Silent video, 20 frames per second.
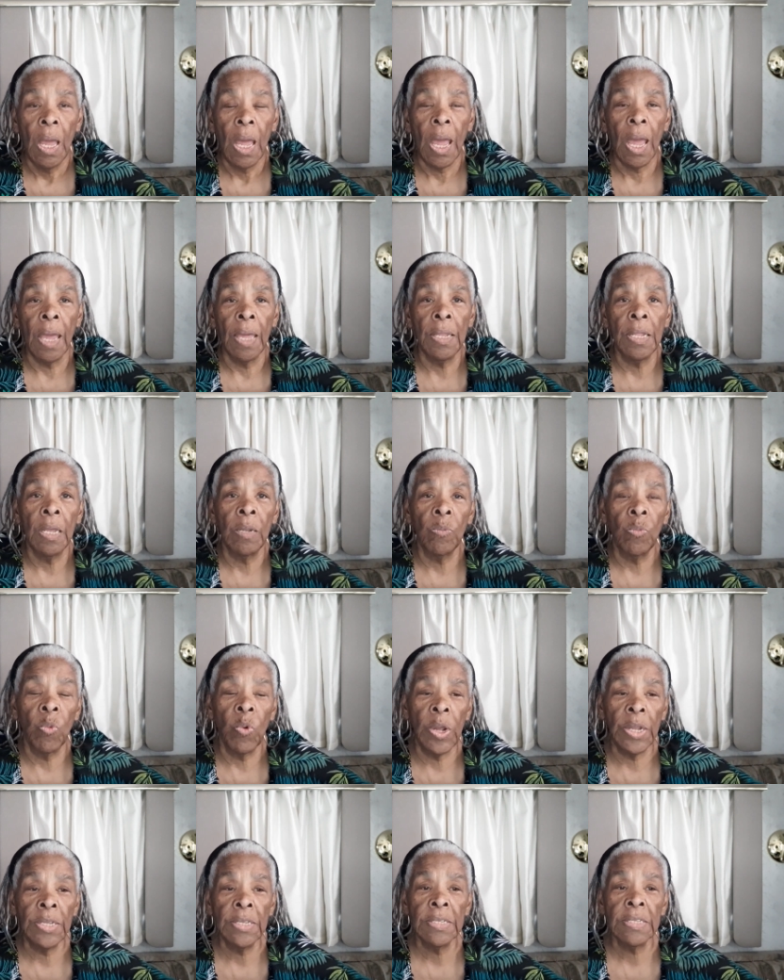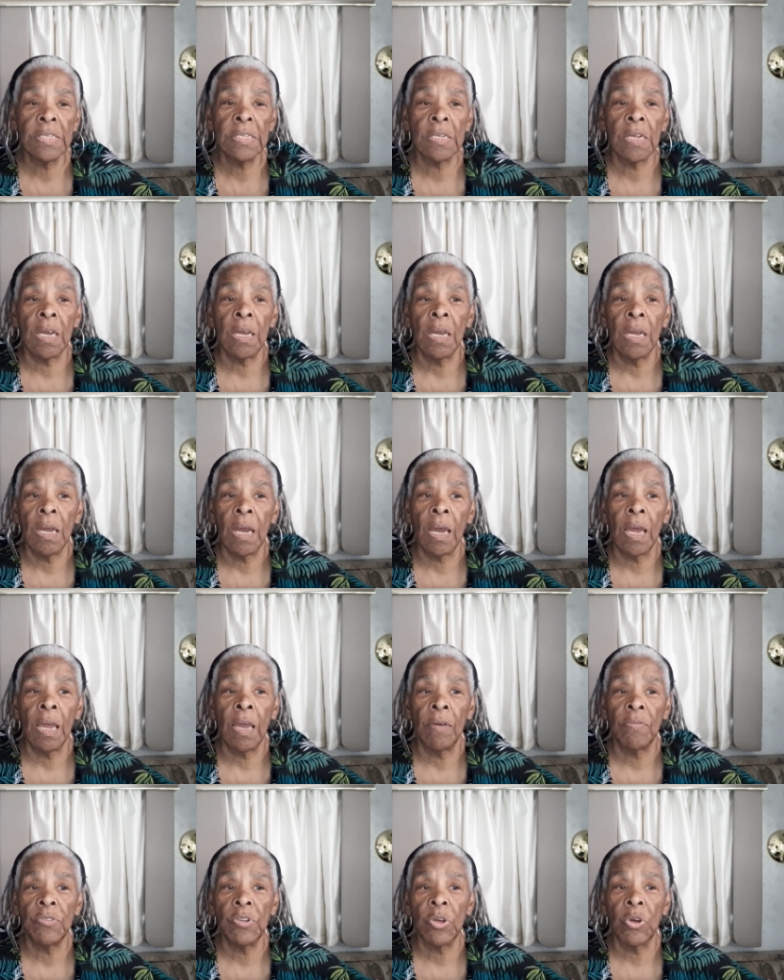And then Wednesday, I
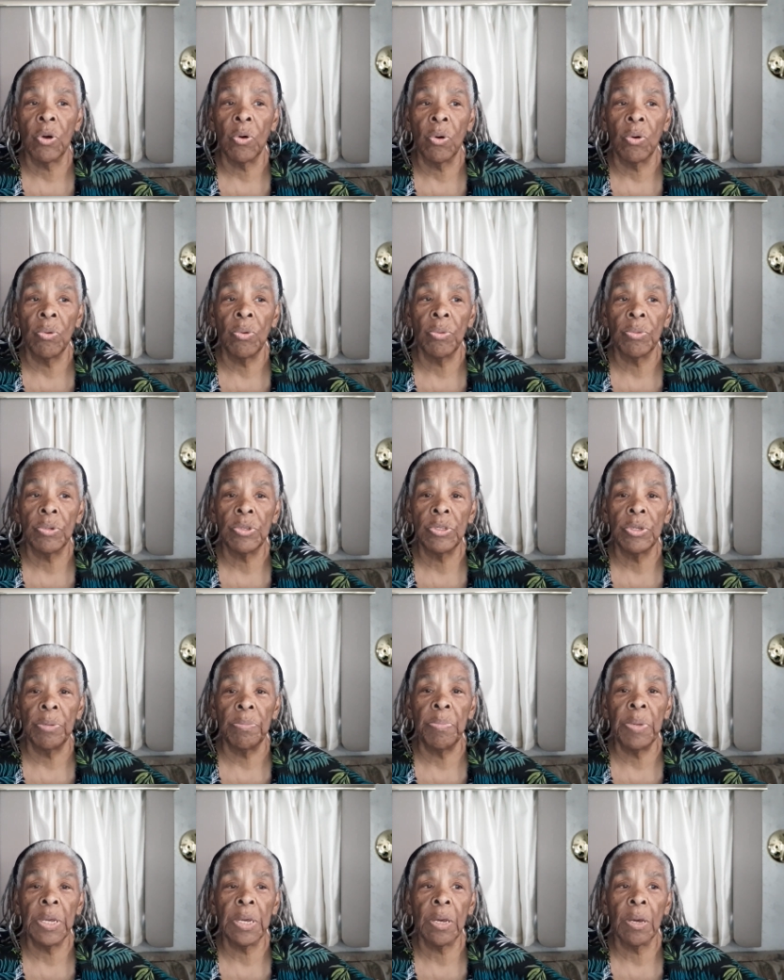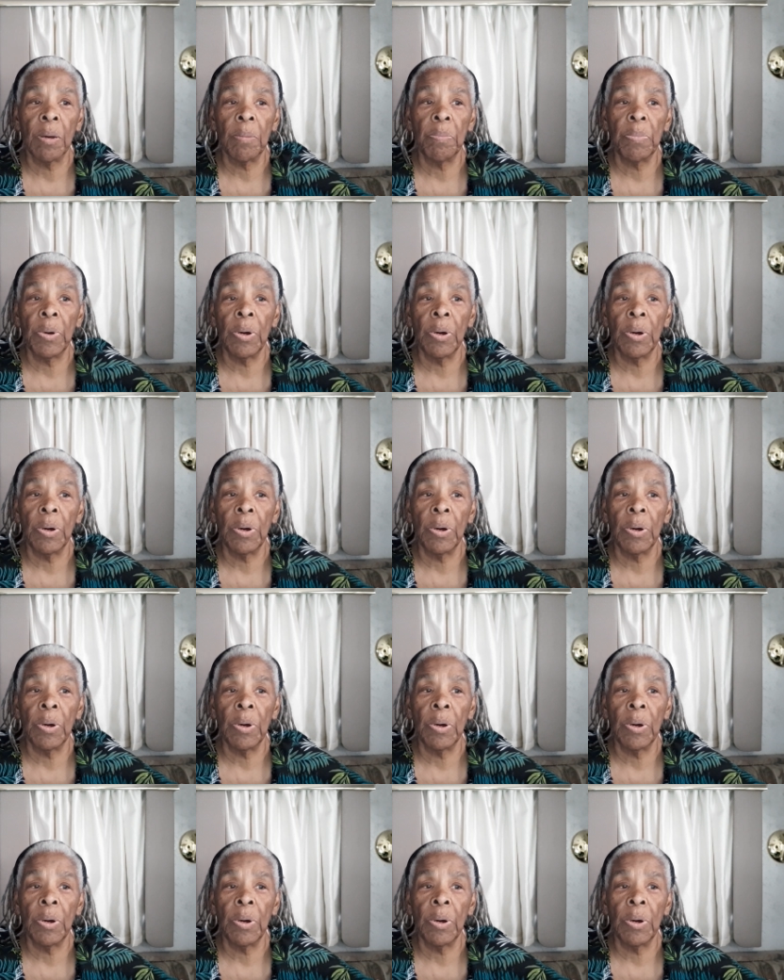have to go to pick up